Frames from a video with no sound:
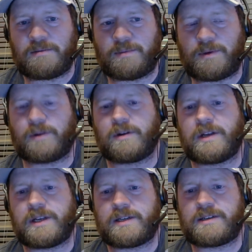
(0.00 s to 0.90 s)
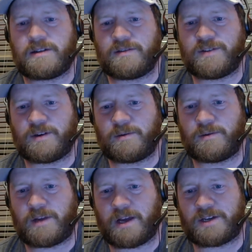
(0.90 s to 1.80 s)
purely cell
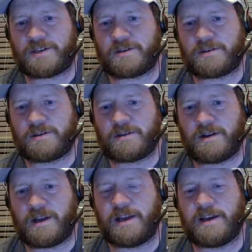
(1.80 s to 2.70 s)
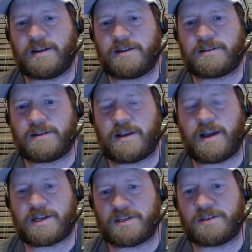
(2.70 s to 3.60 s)
phone cacher and a
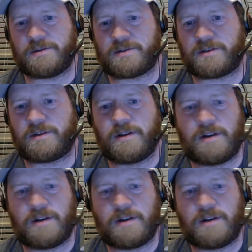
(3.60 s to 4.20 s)
Cashly user.